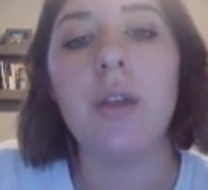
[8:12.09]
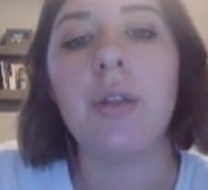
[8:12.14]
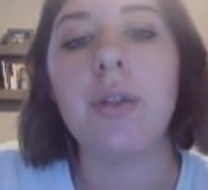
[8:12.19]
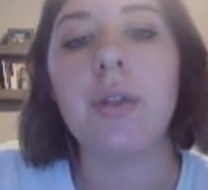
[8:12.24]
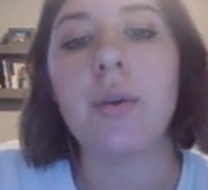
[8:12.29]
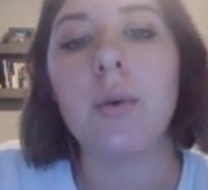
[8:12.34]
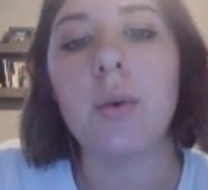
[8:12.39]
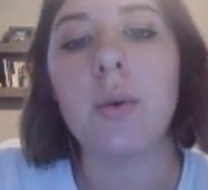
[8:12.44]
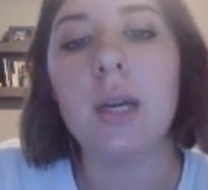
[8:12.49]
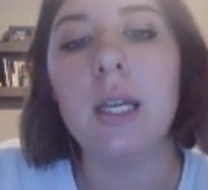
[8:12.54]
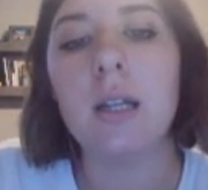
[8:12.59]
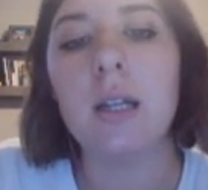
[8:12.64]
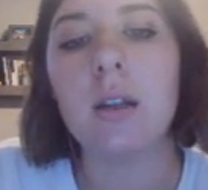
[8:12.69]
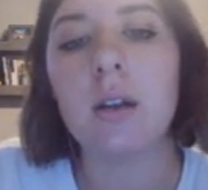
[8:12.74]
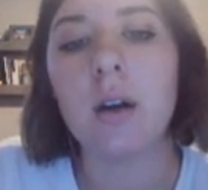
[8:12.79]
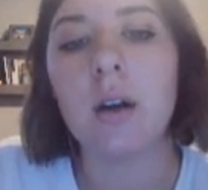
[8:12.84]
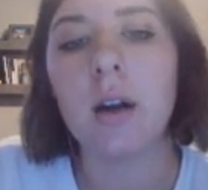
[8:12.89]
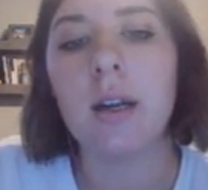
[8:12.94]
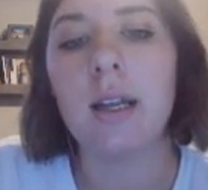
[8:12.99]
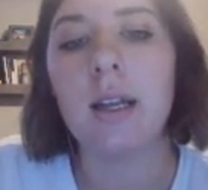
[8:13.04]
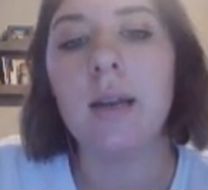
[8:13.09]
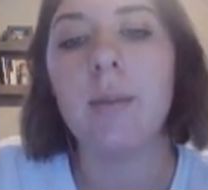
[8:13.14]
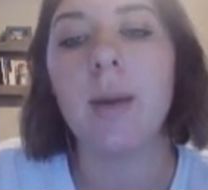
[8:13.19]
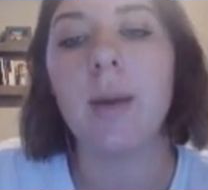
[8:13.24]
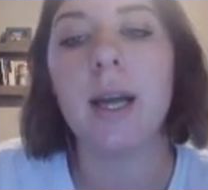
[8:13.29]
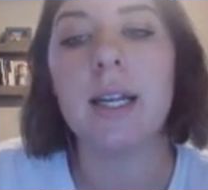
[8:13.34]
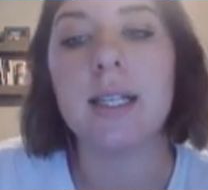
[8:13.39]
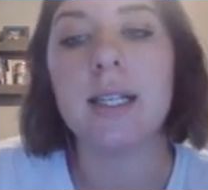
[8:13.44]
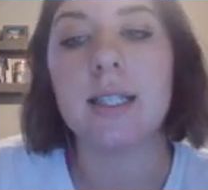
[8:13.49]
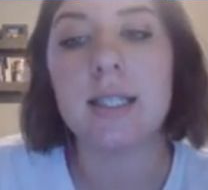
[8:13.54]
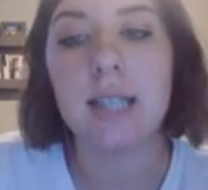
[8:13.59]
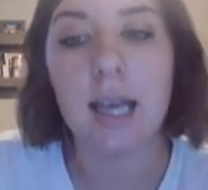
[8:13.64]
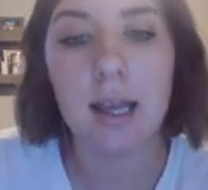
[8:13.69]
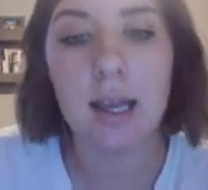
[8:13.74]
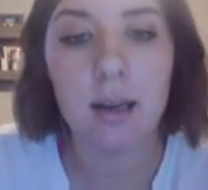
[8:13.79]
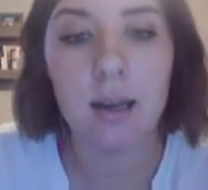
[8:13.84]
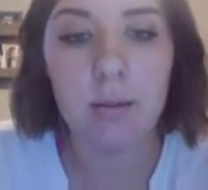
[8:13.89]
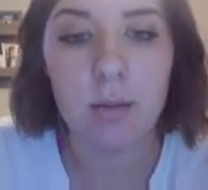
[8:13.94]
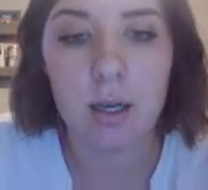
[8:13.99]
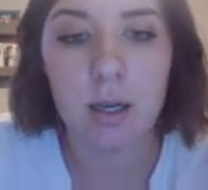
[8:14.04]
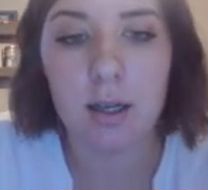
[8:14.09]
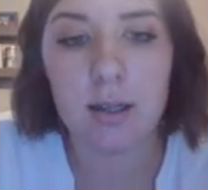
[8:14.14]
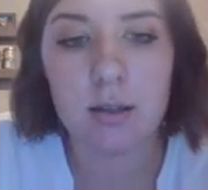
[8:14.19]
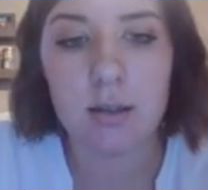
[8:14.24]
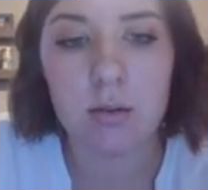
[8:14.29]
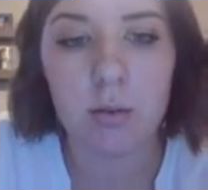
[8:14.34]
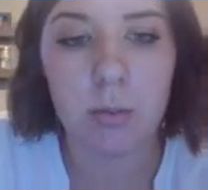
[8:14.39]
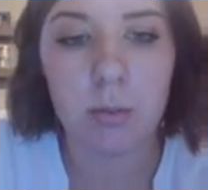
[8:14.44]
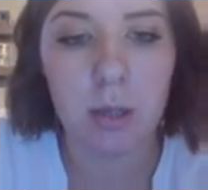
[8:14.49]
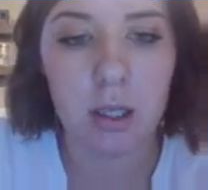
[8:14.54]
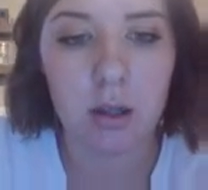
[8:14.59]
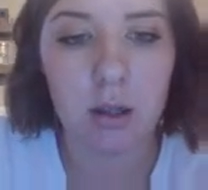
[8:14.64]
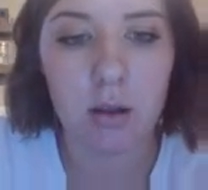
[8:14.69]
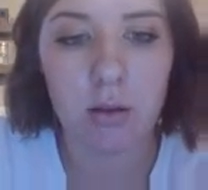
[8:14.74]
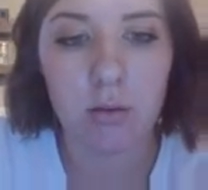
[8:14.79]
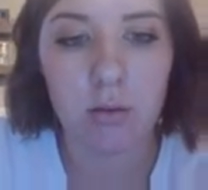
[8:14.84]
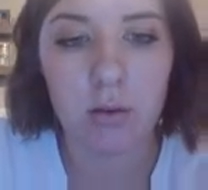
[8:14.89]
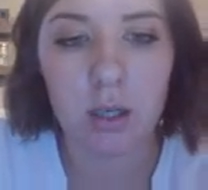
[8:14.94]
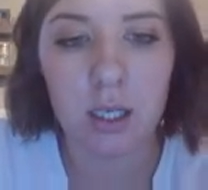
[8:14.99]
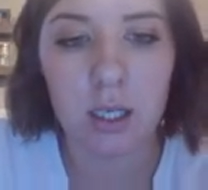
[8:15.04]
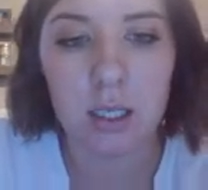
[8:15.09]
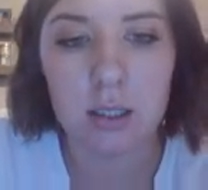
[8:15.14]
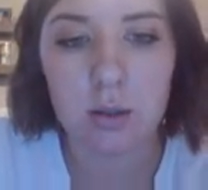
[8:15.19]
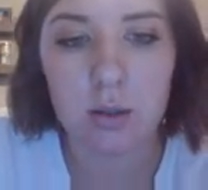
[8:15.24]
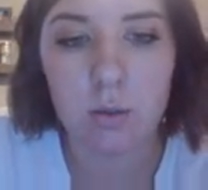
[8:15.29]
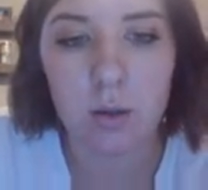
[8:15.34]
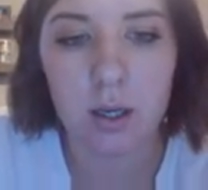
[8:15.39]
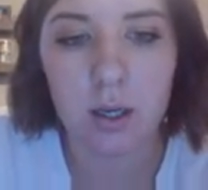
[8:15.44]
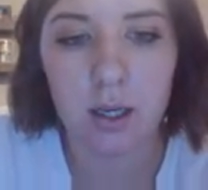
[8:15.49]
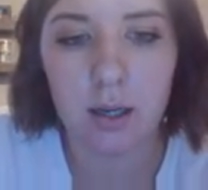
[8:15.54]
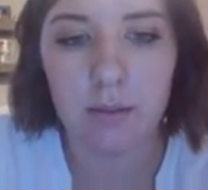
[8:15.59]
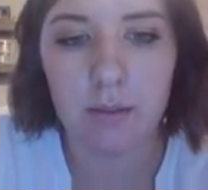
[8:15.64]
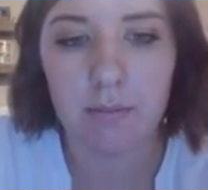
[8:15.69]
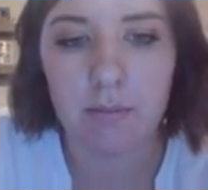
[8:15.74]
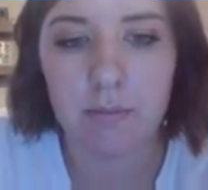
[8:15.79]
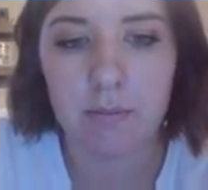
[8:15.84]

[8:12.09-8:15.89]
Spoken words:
3:30 minus 10 minutes would be 3:20.